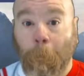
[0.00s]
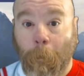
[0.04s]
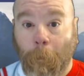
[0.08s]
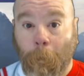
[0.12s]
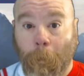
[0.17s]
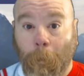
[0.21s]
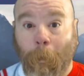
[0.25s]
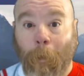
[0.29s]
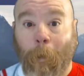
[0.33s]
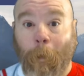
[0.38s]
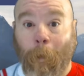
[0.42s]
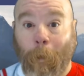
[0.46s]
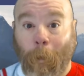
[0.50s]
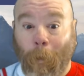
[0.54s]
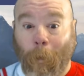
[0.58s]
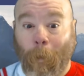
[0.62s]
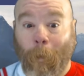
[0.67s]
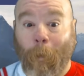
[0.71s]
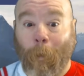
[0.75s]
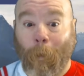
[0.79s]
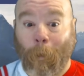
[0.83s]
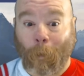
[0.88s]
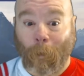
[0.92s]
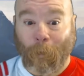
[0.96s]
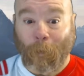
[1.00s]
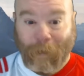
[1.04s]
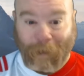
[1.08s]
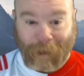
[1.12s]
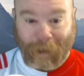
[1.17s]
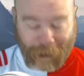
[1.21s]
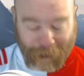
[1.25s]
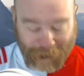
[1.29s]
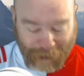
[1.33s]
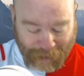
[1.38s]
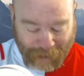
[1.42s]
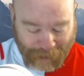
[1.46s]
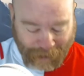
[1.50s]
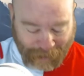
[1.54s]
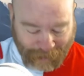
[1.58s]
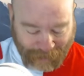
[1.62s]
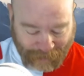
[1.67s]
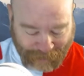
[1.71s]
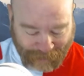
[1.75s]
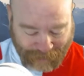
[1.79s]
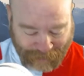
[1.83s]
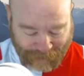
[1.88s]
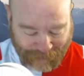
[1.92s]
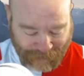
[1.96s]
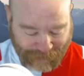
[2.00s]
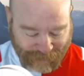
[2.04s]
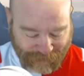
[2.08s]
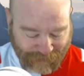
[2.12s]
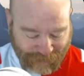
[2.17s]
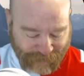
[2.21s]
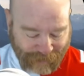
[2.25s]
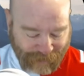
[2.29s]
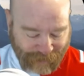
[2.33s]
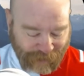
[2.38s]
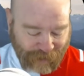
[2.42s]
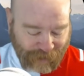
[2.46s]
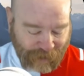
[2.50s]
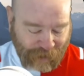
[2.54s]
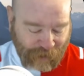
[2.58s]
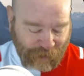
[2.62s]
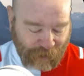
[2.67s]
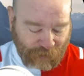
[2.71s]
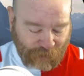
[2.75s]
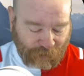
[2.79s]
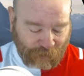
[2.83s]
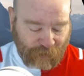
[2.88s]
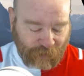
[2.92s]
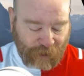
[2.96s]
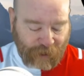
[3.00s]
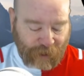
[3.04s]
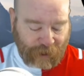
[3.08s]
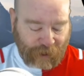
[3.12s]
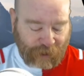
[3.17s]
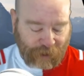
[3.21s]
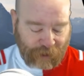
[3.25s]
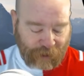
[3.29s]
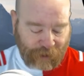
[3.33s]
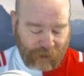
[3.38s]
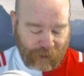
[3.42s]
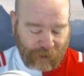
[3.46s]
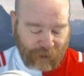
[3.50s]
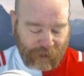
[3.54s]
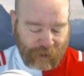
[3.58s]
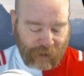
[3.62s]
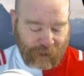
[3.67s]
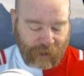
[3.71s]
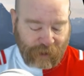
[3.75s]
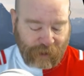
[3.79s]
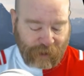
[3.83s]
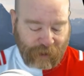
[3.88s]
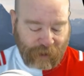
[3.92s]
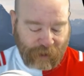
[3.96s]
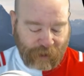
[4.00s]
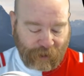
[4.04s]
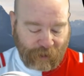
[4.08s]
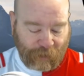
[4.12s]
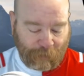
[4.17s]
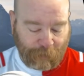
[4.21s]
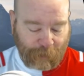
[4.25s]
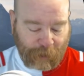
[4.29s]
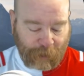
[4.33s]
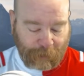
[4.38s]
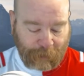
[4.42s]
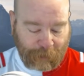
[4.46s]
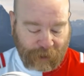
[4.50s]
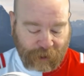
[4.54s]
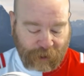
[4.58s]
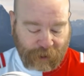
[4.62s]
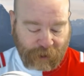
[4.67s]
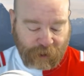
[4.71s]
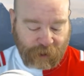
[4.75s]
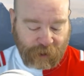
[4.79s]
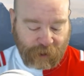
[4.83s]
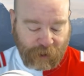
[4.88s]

Oh yeah. All right. Now the Mimic